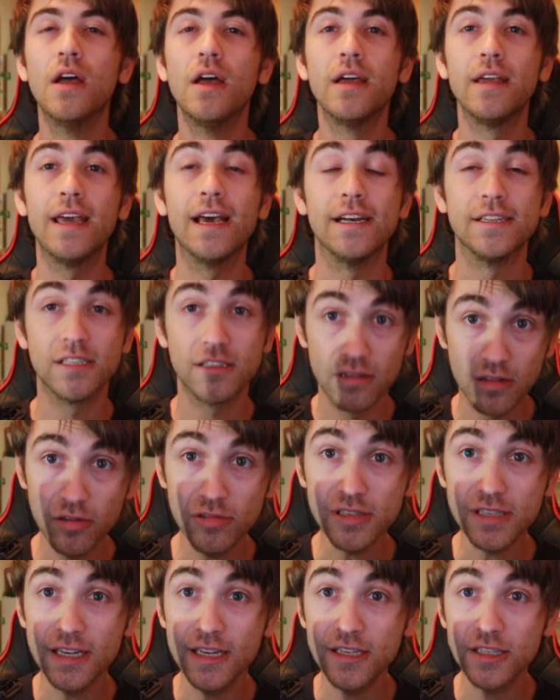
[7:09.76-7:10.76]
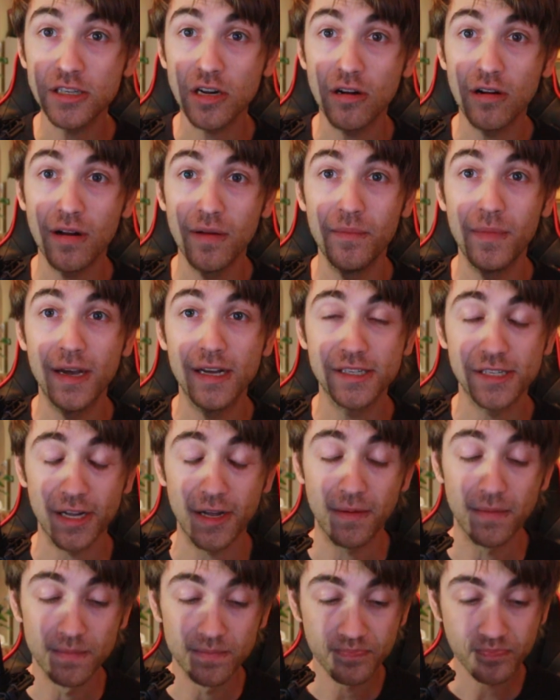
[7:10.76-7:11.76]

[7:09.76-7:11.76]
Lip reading: Yes, those things are amazing.